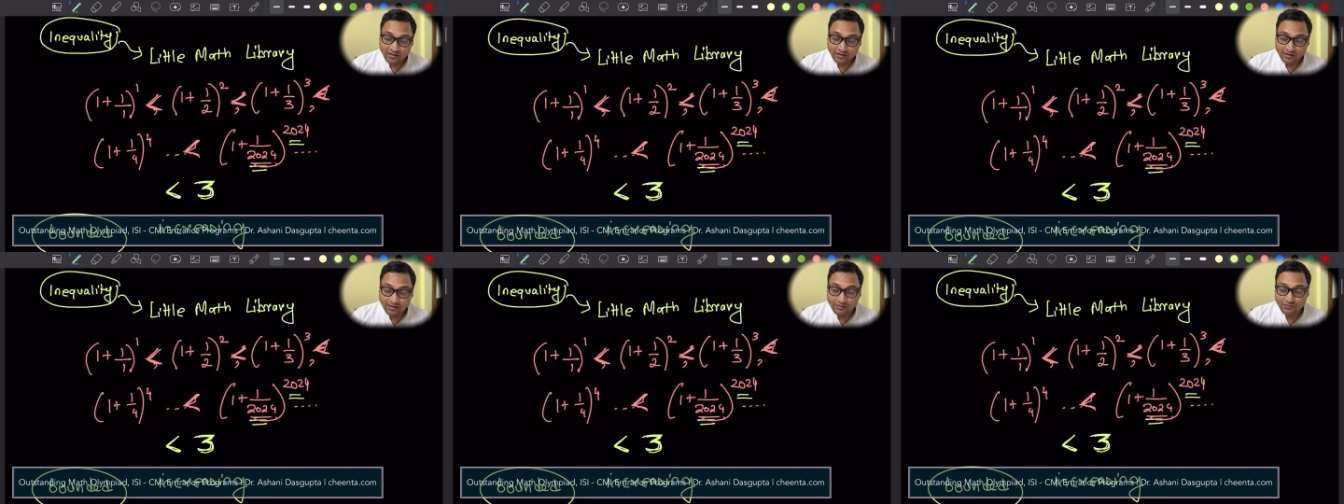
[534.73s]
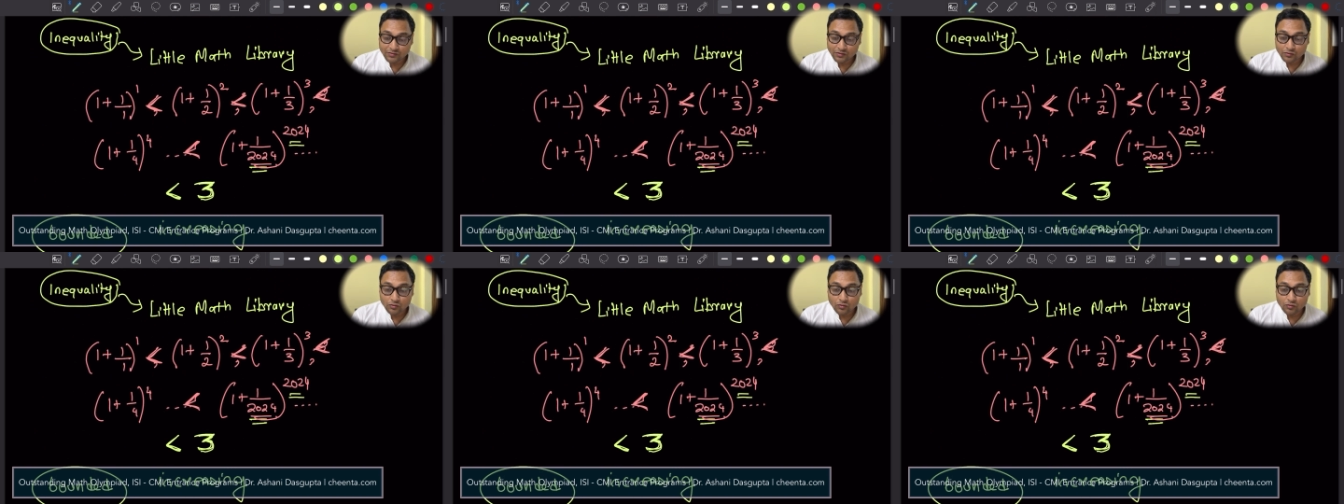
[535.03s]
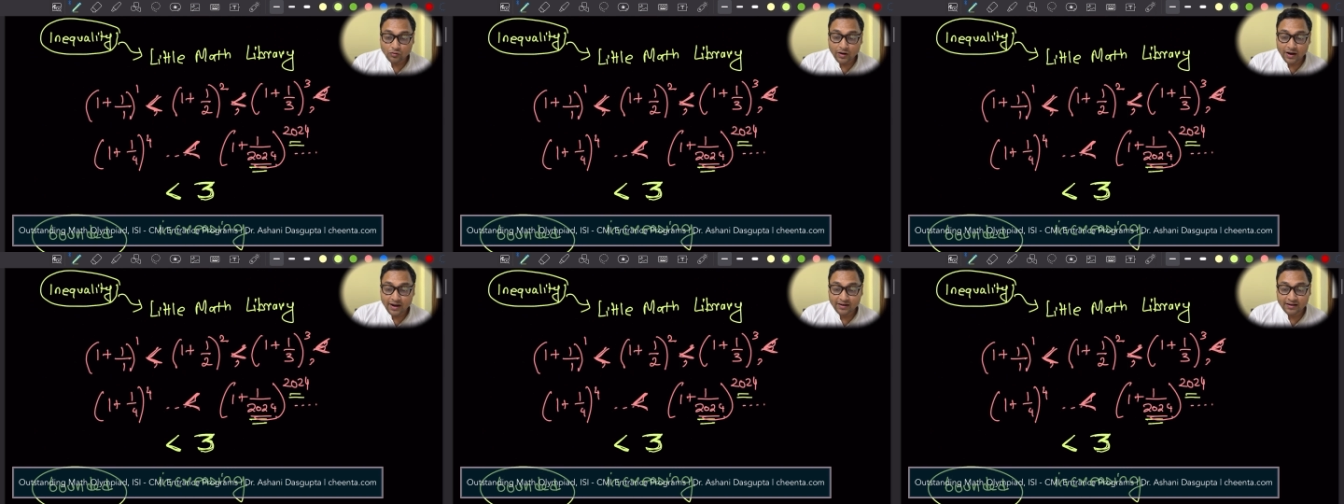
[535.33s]
you have to
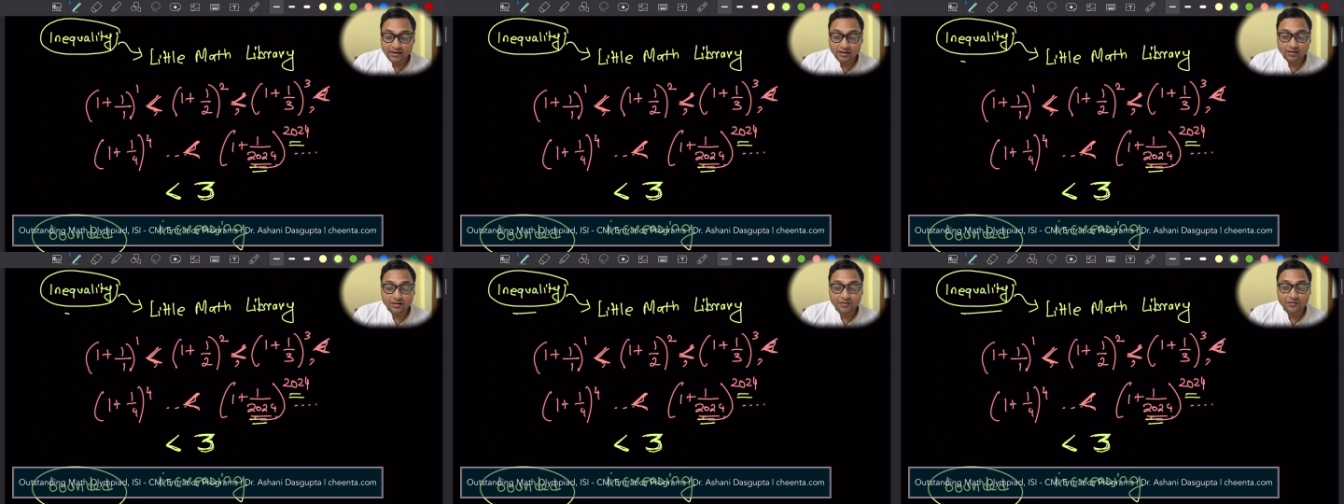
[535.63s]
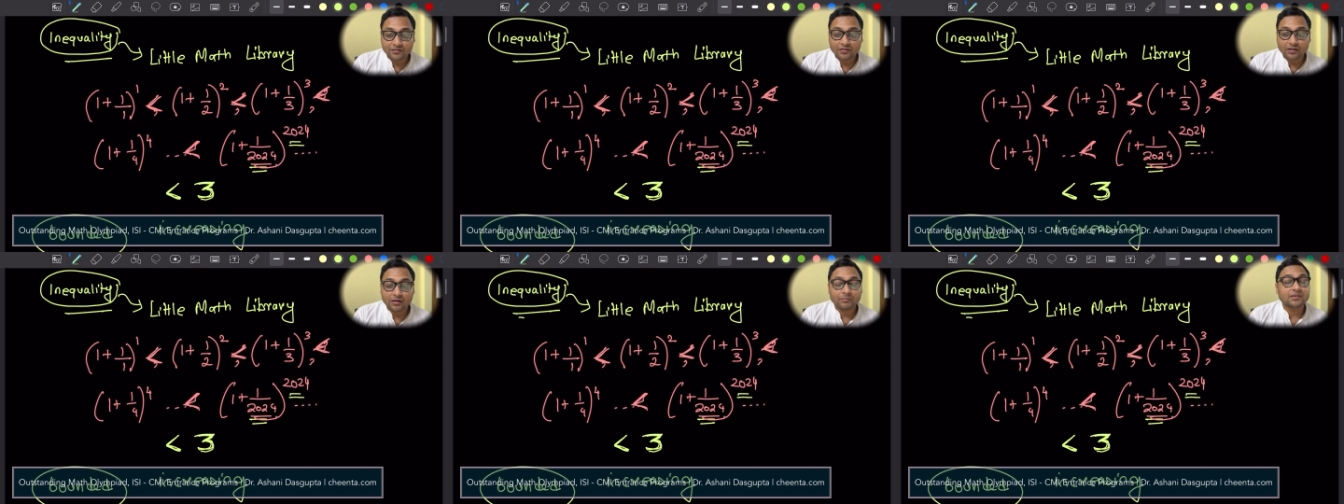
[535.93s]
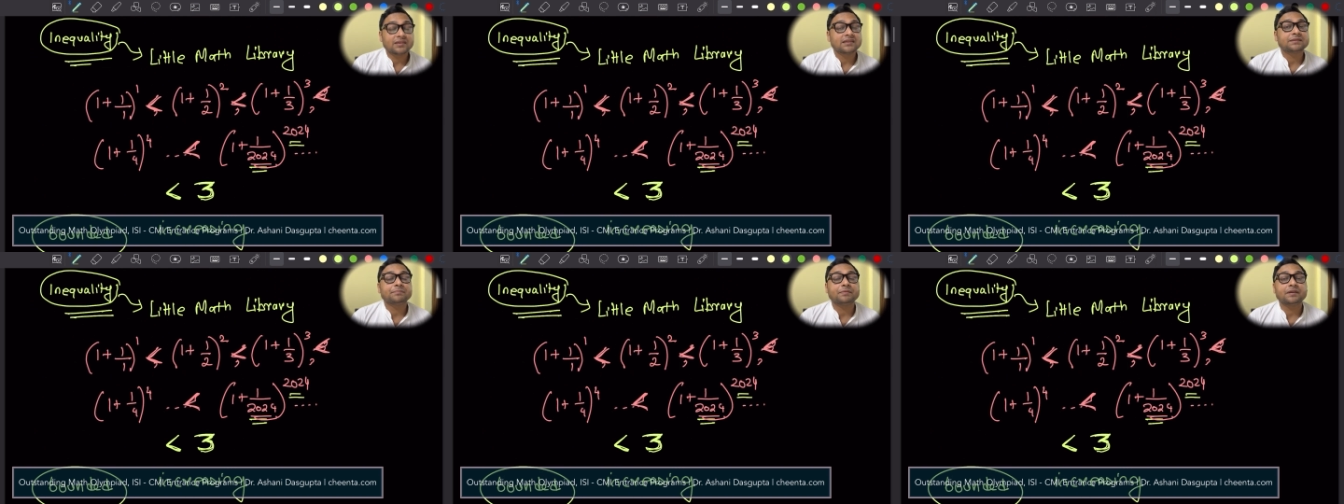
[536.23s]
go and learn from
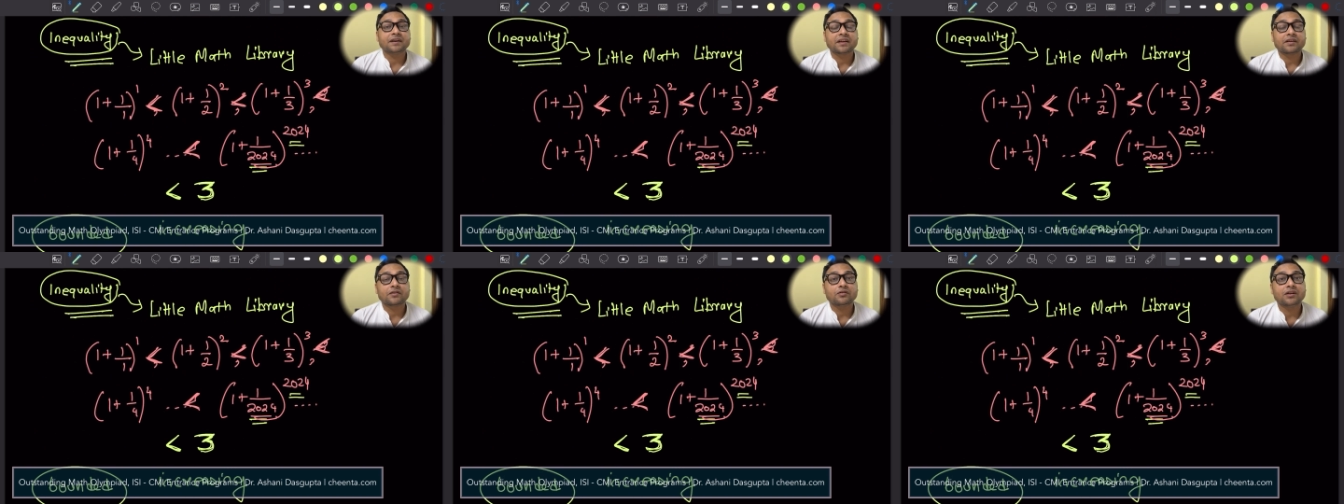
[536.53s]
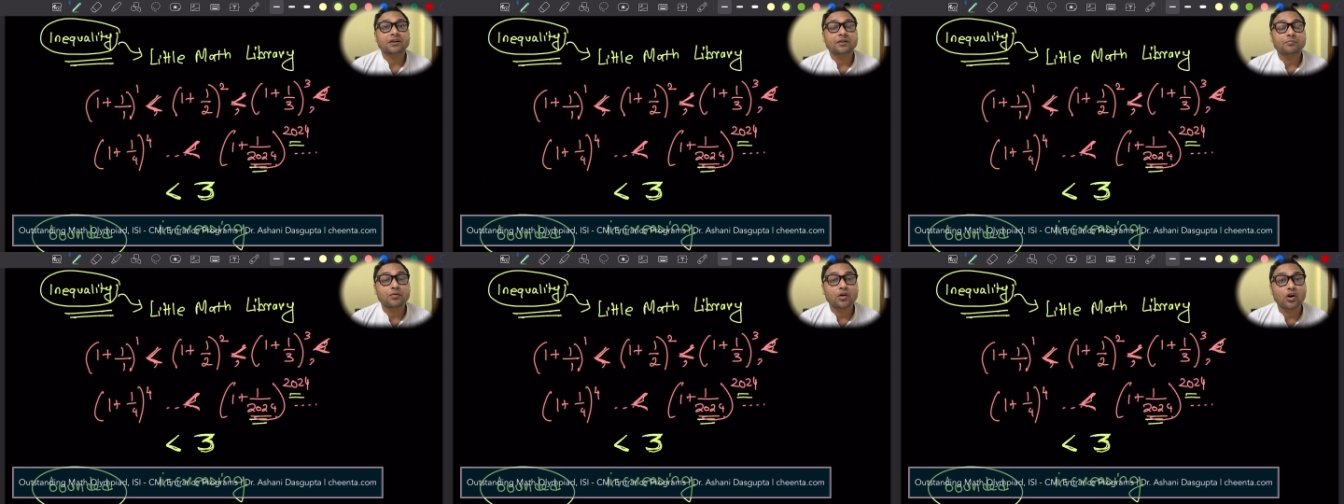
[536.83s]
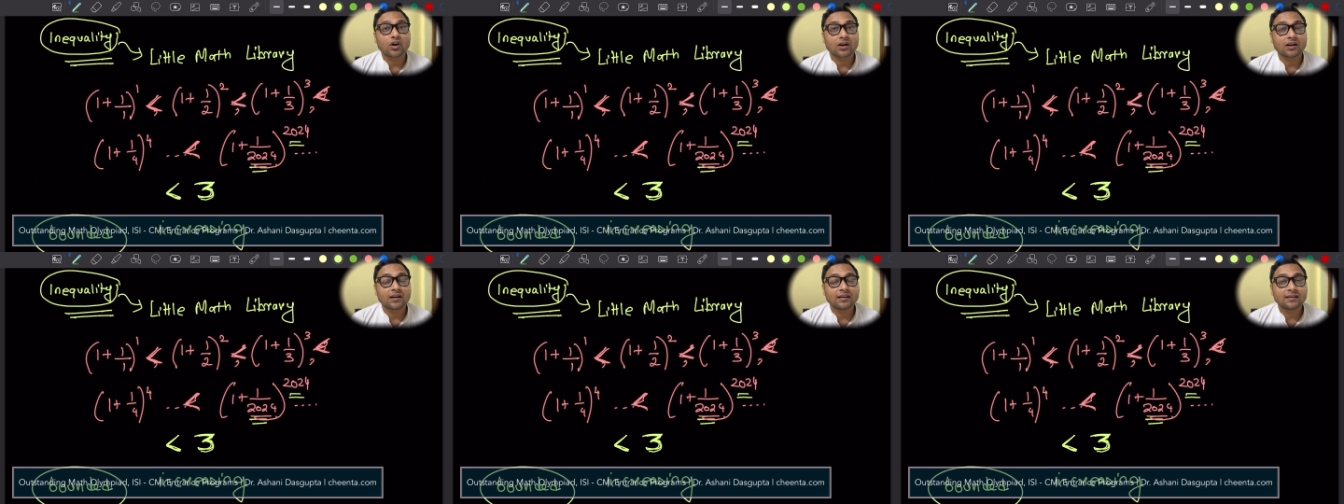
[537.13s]
this particular
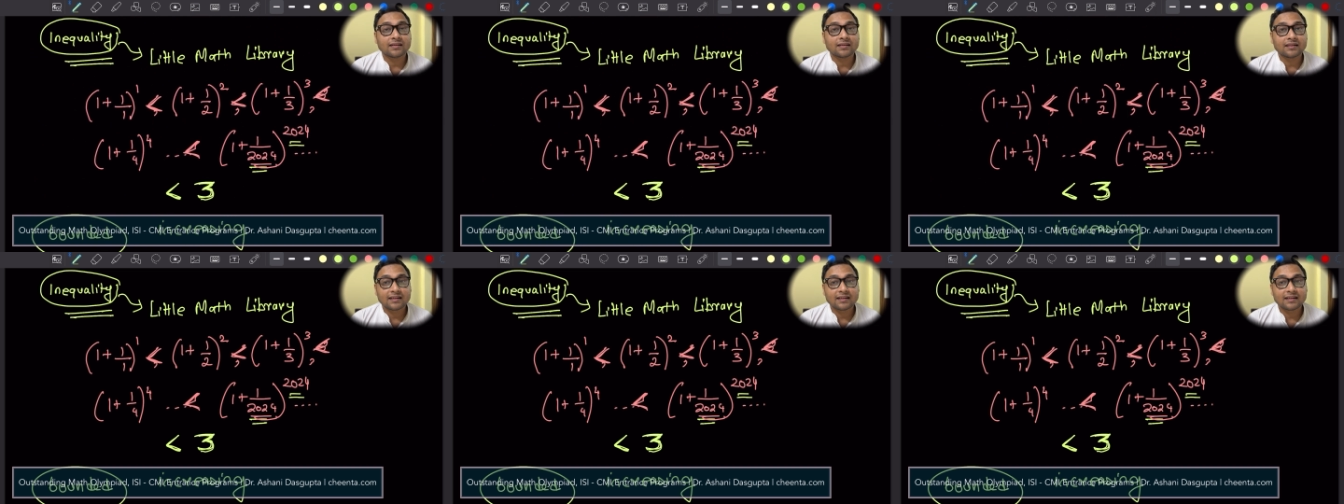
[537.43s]
book.